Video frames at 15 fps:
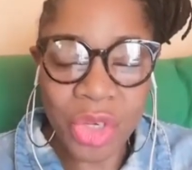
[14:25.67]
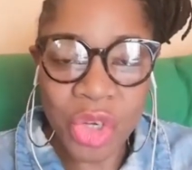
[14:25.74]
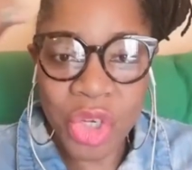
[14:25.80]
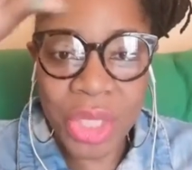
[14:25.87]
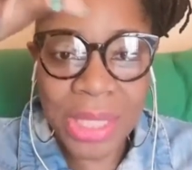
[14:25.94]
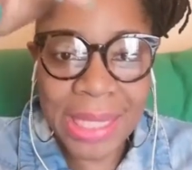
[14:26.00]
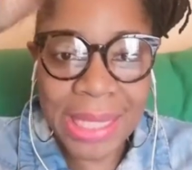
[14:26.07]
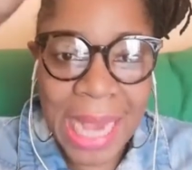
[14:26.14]
You
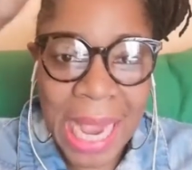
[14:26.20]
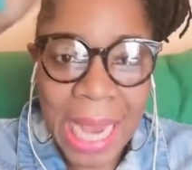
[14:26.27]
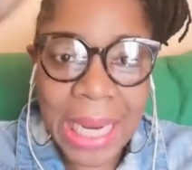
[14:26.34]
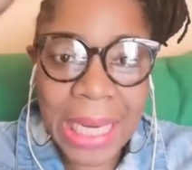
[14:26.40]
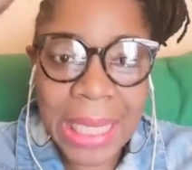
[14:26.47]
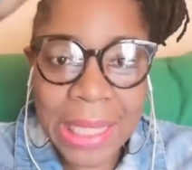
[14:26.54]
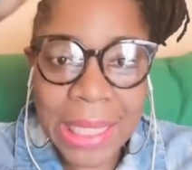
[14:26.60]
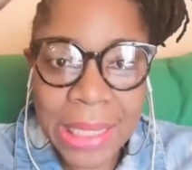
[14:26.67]
just
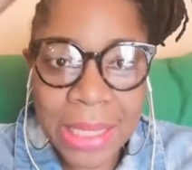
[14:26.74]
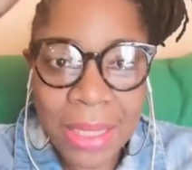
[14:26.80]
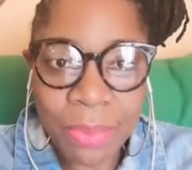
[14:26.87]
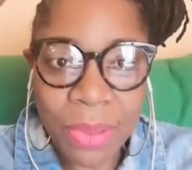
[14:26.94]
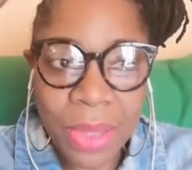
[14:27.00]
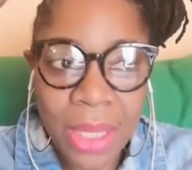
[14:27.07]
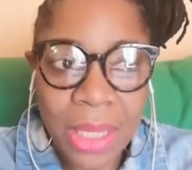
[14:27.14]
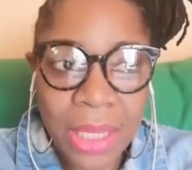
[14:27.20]
dangling the tip
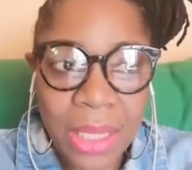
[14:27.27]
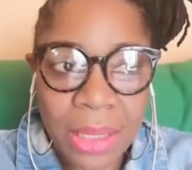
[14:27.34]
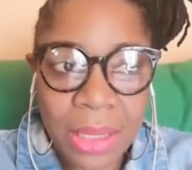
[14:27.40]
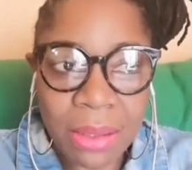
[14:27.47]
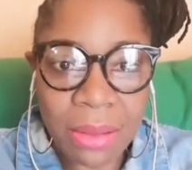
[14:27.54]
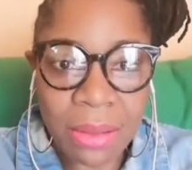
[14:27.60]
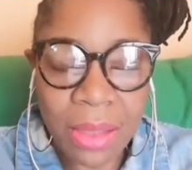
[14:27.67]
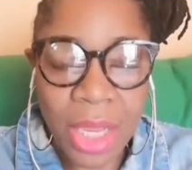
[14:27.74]
of
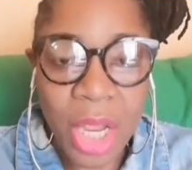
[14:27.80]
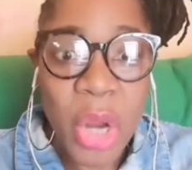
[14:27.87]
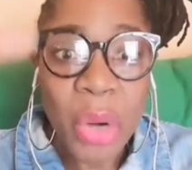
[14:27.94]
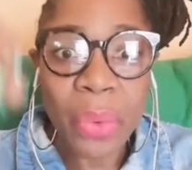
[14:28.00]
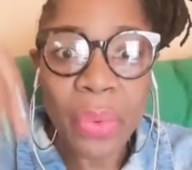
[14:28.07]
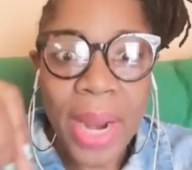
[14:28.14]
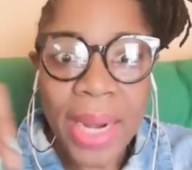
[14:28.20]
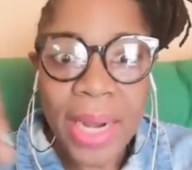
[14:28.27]
the thing,
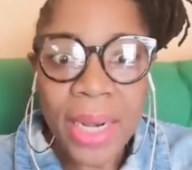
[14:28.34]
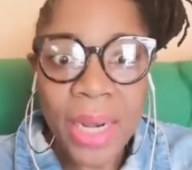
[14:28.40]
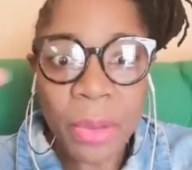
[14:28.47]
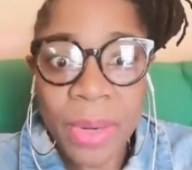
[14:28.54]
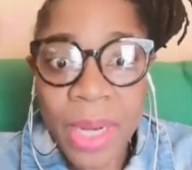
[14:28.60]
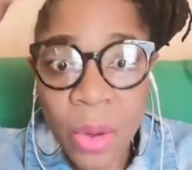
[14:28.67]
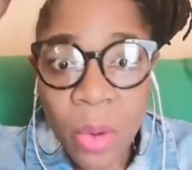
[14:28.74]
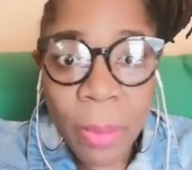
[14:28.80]
right? They'll
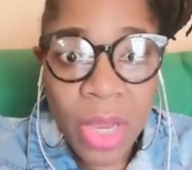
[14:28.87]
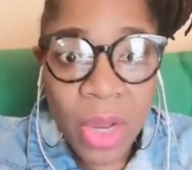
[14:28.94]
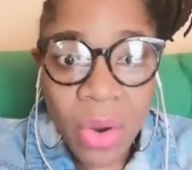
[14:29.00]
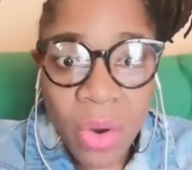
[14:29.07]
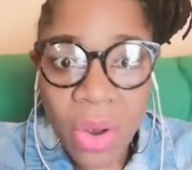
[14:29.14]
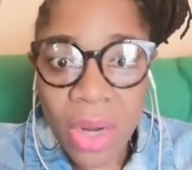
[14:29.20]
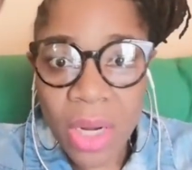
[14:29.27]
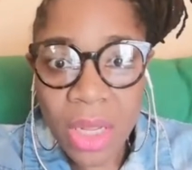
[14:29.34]
be like, oh my
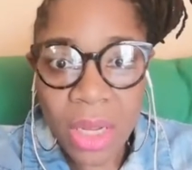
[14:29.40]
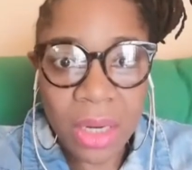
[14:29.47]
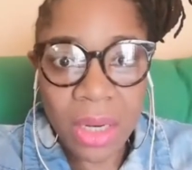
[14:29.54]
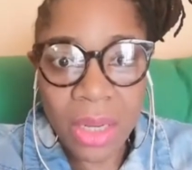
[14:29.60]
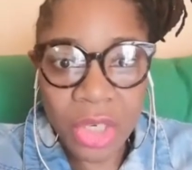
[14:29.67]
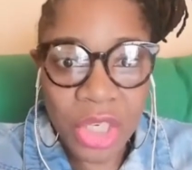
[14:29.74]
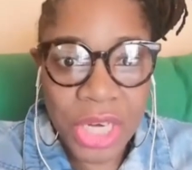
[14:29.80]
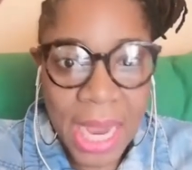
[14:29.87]
God,
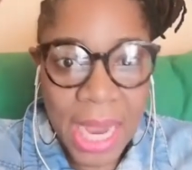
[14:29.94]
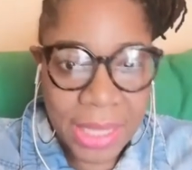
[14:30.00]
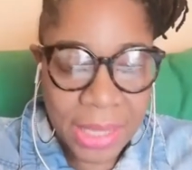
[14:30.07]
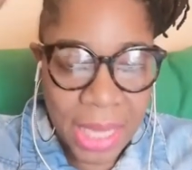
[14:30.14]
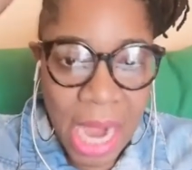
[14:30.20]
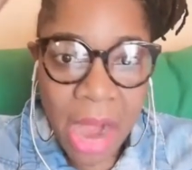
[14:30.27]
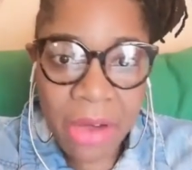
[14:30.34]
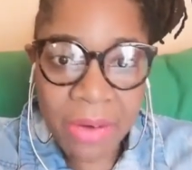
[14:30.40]
look, she has a
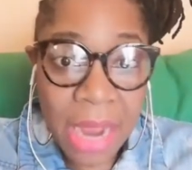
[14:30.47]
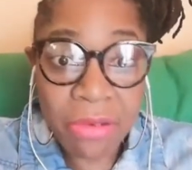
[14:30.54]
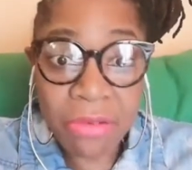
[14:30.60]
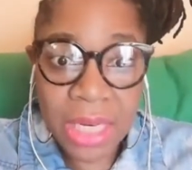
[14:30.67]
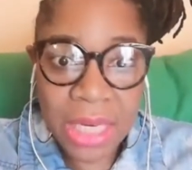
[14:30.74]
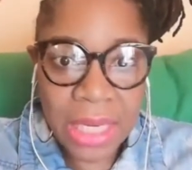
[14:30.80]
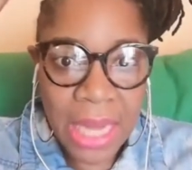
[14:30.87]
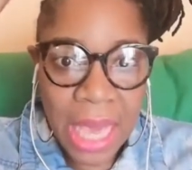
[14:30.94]
carrot. I
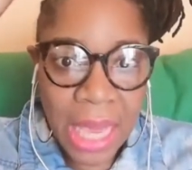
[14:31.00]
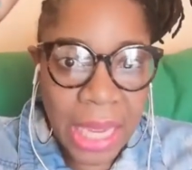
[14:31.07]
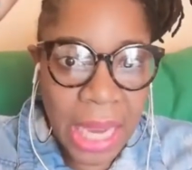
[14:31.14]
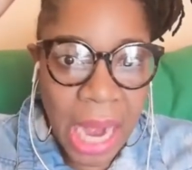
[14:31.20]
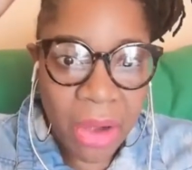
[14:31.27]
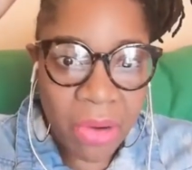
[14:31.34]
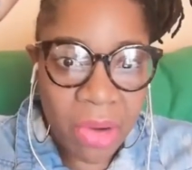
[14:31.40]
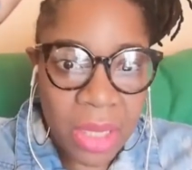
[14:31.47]
really like
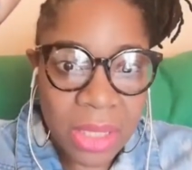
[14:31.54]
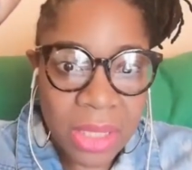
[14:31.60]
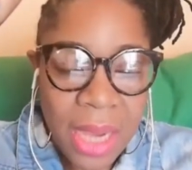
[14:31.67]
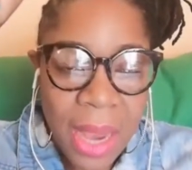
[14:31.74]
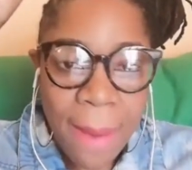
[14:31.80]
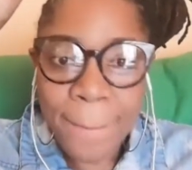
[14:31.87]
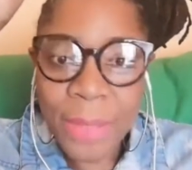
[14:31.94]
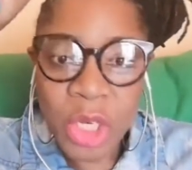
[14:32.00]
carrots.
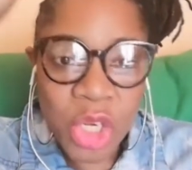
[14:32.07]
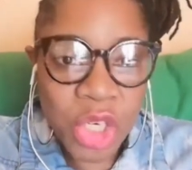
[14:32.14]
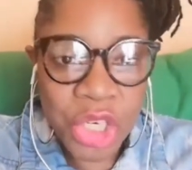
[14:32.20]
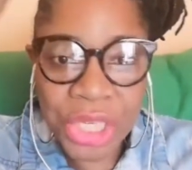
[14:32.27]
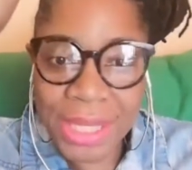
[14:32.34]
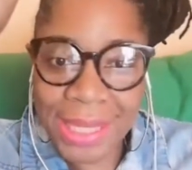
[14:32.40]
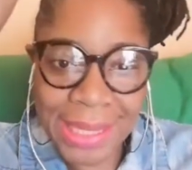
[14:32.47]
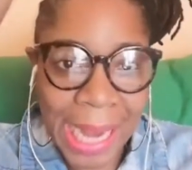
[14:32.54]
But you're
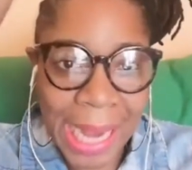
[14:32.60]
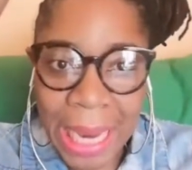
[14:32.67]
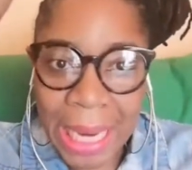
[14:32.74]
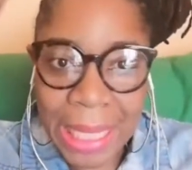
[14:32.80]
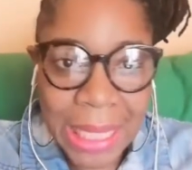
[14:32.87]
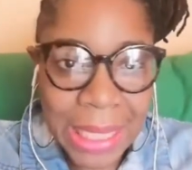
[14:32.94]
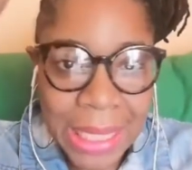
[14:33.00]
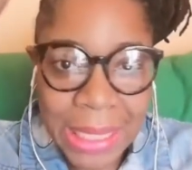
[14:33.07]
just
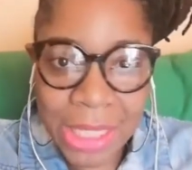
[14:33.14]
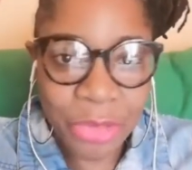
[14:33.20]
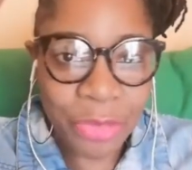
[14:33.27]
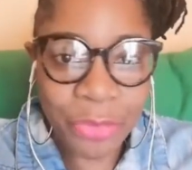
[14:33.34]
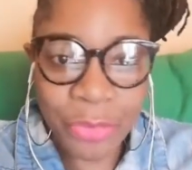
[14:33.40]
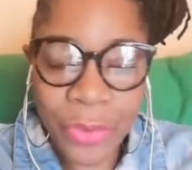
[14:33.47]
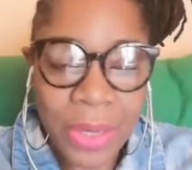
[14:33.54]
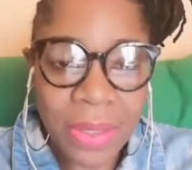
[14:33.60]
dangling it in
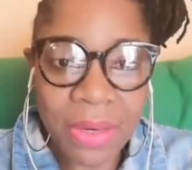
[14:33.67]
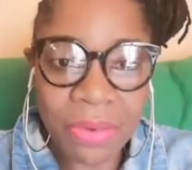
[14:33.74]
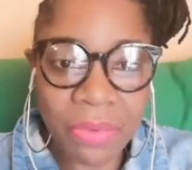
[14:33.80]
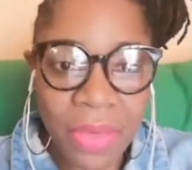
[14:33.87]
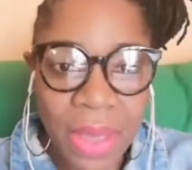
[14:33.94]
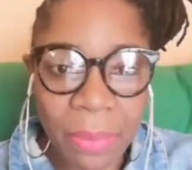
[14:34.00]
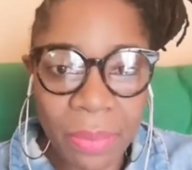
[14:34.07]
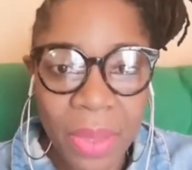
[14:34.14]
front of
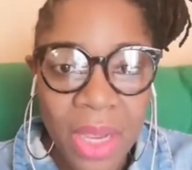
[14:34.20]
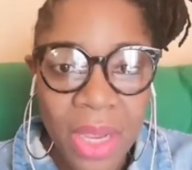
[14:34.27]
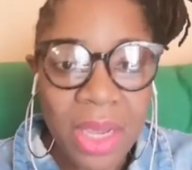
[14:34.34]
them.